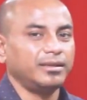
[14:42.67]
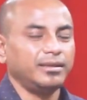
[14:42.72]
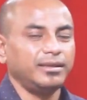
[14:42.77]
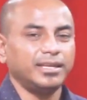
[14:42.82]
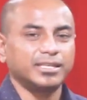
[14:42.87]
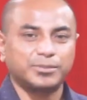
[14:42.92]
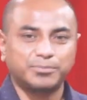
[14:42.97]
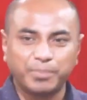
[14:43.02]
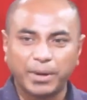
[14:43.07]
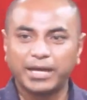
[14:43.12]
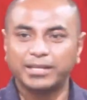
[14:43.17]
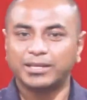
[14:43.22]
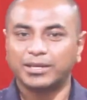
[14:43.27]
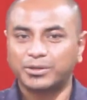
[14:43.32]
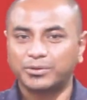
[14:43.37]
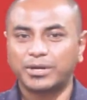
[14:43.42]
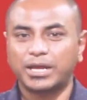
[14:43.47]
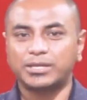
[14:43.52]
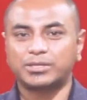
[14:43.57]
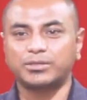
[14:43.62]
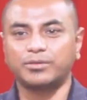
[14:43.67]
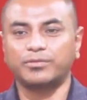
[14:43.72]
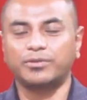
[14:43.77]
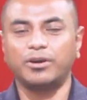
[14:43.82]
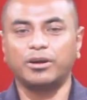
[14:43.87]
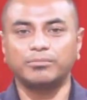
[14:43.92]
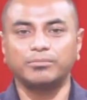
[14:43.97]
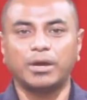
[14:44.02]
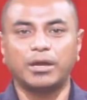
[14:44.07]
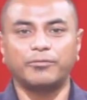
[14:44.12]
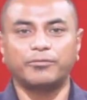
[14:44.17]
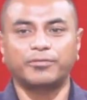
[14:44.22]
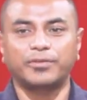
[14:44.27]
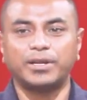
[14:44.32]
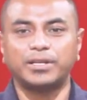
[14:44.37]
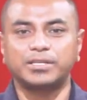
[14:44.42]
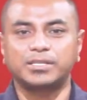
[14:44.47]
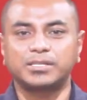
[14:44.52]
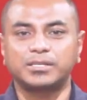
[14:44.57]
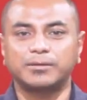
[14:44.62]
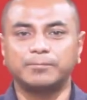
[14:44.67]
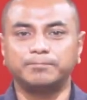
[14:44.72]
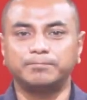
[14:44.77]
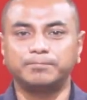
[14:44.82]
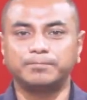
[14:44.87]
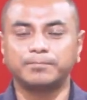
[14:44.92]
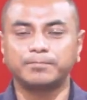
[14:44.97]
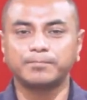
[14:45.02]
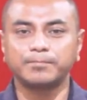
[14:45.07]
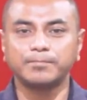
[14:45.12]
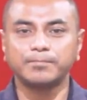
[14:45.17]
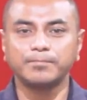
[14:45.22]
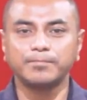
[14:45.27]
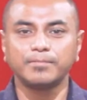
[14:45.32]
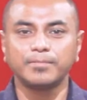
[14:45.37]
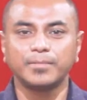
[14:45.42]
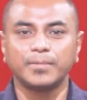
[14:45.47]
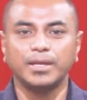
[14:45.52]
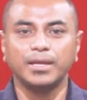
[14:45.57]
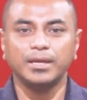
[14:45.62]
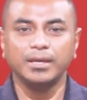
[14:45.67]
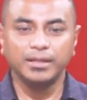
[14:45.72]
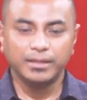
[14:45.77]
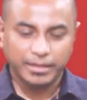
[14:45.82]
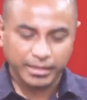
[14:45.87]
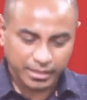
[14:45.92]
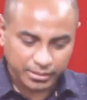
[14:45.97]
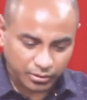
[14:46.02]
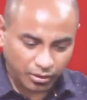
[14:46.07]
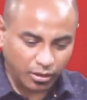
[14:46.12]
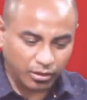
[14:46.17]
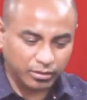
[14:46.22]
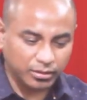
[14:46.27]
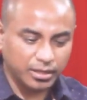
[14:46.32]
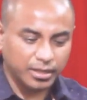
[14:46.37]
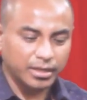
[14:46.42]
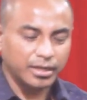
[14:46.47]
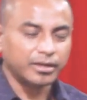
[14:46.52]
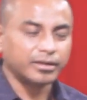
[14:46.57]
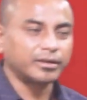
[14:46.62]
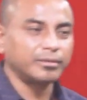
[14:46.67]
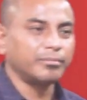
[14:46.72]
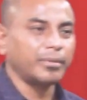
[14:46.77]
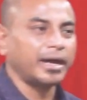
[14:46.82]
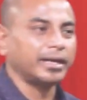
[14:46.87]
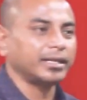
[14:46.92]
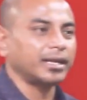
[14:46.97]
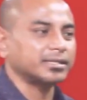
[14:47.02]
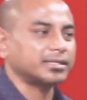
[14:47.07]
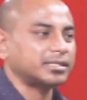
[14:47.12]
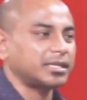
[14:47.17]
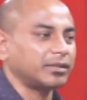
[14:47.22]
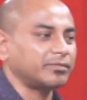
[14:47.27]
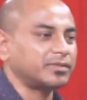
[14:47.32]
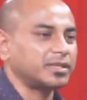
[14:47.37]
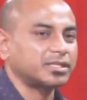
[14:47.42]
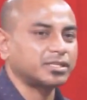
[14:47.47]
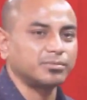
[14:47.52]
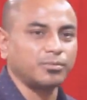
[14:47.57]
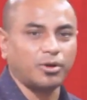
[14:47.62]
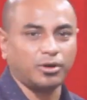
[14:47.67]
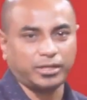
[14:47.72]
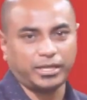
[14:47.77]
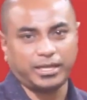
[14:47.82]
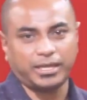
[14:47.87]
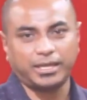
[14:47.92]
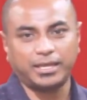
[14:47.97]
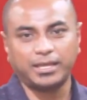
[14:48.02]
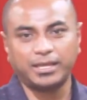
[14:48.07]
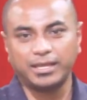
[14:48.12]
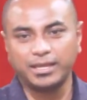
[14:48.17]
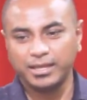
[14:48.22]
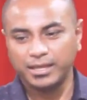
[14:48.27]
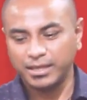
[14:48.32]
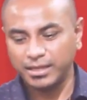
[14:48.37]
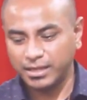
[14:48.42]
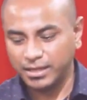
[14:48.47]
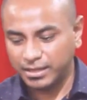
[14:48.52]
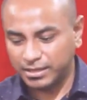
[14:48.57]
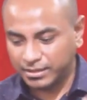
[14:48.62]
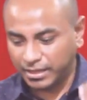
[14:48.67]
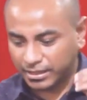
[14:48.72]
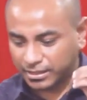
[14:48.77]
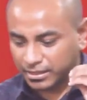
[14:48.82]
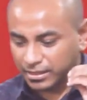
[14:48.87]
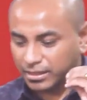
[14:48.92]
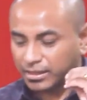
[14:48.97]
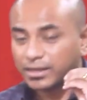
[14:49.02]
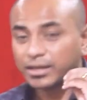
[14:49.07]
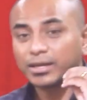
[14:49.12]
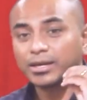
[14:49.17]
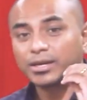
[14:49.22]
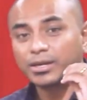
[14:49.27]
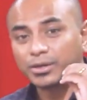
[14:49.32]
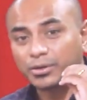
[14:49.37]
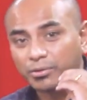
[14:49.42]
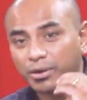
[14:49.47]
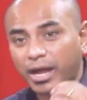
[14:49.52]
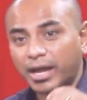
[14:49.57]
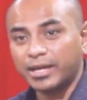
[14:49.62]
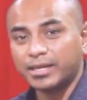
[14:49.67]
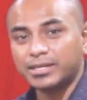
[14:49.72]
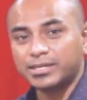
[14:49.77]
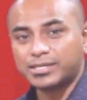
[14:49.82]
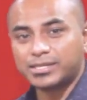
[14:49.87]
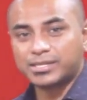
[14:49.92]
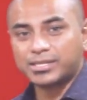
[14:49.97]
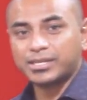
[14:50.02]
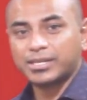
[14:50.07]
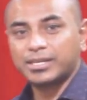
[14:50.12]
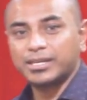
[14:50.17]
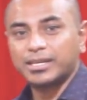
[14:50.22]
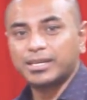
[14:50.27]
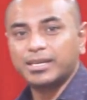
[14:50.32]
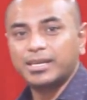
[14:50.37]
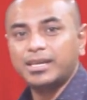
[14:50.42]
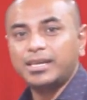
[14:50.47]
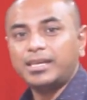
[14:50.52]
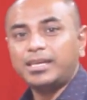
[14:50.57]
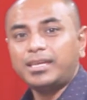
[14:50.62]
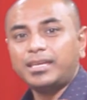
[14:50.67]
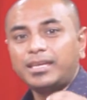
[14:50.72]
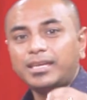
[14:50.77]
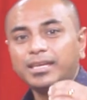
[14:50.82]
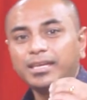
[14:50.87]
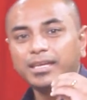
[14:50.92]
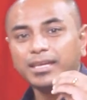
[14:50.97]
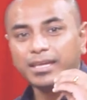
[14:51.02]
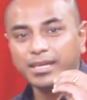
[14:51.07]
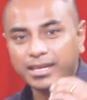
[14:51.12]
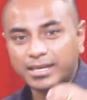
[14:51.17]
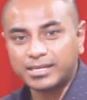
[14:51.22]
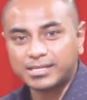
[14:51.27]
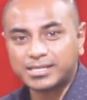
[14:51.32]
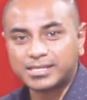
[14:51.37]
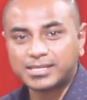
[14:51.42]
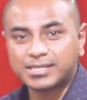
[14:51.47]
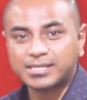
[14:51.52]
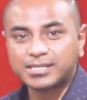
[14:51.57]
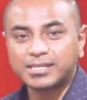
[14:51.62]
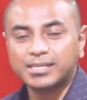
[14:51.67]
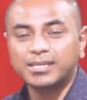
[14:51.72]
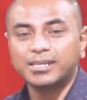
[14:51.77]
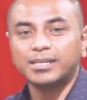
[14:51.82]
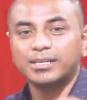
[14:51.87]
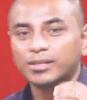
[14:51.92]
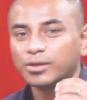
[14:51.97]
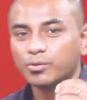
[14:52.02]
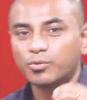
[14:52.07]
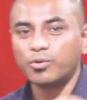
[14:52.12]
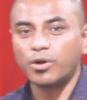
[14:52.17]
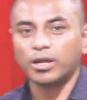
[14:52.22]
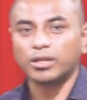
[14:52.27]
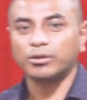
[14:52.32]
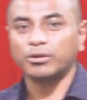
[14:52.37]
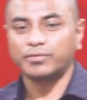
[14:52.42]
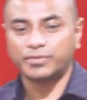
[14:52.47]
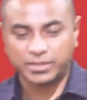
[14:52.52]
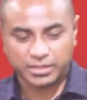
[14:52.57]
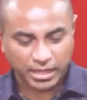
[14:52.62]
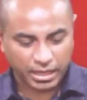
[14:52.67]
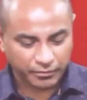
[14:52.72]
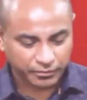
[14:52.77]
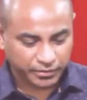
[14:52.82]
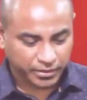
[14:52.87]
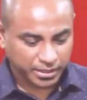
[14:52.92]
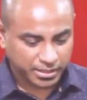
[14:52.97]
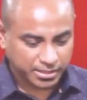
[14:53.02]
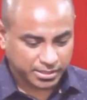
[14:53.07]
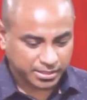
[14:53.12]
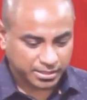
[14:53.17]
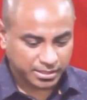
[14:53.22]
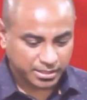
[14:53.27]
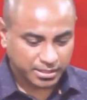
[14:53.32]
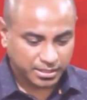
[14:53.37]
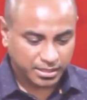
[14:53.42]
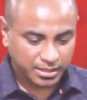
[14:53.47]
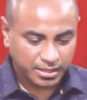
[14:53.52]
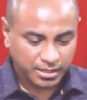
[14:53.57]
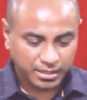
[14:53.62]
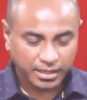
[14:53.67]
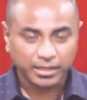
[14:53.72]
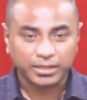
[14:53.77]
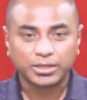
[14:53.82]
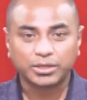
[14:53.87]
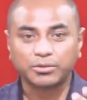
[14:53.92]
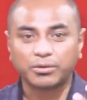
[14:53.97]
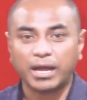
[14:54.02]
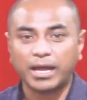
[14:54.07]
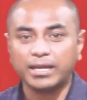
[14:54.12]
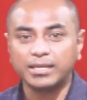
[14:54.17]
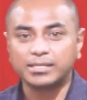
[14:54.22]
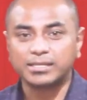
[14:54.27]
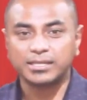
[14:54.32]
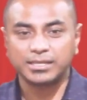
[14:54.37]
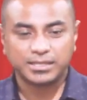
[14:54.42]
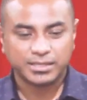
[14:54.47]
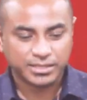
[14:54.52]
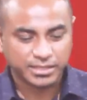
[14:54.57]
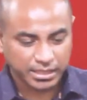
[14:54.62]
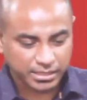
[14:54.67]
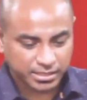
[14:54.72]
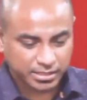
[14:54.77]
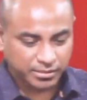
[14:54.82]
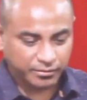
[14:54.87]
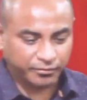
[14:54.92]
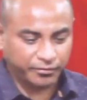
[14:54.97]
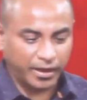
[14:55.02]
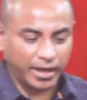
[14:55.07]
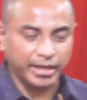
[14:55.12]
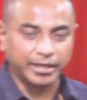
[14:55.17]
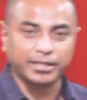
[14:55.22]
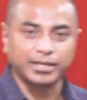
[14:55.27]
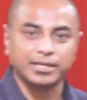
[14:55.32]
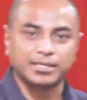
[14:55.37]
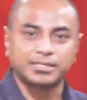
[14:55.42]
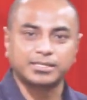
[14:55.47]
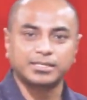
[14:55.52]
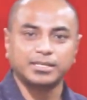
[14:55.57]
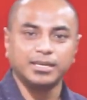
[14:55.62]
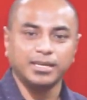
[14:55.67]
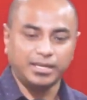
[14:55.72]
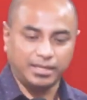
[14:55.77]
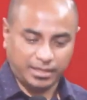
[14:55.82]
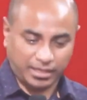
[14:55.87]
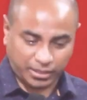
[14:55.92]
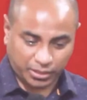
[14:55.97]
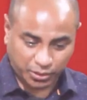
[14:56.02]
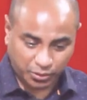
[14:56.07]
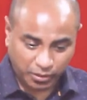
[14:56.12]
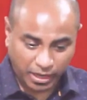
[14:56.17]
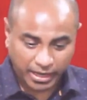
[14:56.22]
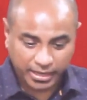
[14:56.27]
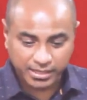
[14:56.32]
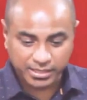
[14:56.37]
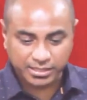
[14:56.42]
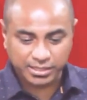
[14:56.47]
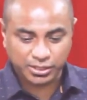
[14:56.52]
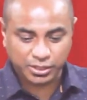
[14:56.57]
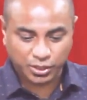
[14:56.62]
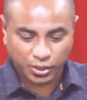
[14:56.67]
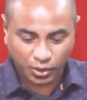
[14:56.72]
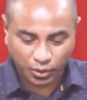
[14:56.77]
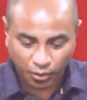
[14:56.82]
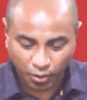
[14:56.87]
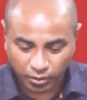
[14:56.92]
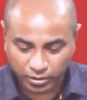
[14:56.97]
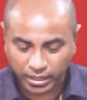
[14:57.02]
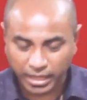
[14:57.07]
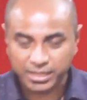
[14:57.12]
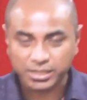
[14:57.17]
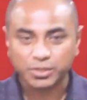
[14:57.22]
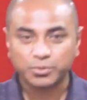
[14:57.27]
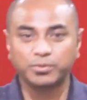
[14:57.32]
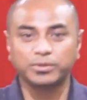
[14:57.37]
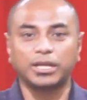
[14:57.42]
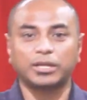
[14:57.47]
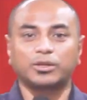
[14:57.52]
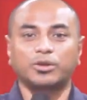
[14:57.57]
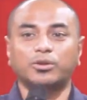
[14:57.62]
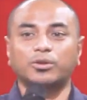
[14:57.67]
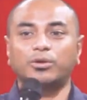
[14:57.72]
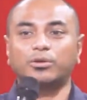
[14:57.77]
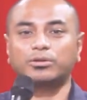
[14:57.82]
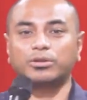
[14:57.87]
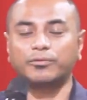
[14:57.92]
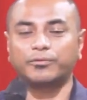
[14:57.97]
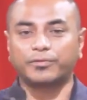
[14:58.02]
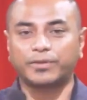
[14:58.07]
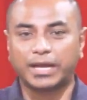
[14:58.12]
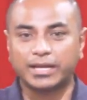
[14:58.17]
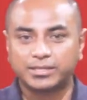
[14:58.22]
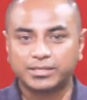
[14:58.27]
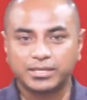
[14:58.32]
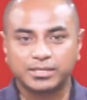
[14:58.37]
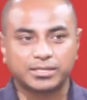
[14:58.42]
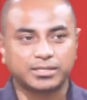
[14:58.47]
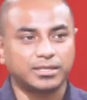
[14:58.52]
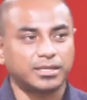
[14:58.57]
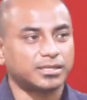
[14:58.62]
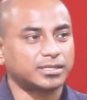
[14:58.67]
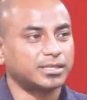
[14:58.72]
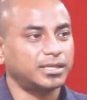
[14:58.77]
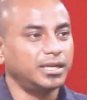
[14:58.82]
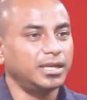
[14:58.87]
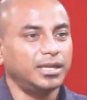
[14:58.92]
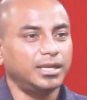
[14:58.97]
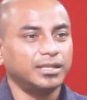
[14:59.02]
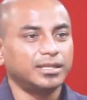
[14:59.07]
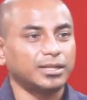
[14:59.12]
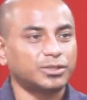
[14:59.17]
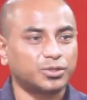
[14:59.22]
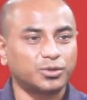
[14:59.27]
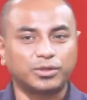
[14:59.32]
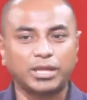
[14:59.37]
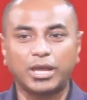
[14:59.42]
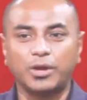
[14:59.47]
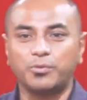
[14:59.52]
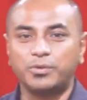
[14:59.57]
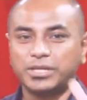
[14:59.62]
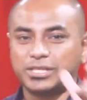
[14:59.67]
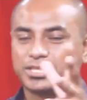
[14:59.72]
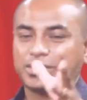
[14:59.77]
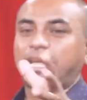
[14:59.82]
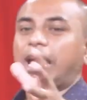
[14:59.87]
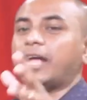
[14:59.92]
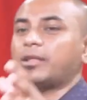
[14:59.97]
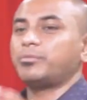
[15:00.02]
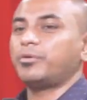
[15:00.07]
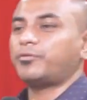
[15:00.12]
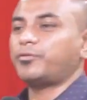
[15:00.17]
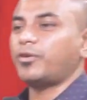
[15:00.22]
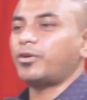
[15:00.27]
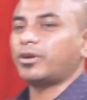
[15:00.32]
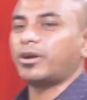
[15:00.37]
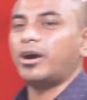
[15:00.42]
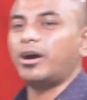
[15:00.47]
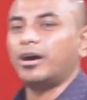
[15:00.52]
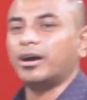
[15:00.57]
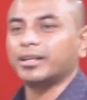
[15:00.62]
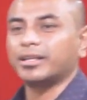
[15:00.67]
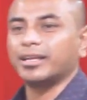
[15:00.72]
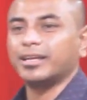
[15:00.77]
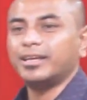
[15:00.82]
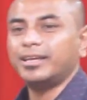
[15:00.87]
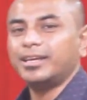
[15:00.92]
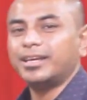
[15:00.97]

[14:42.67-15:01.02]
It's by the grace of God, my friends. Let us all remind ourselves this morning that Christ is the one who saved us. That Christ has justified us, that Christ has clothed us with that cloth of righteousness, that today we stand before God,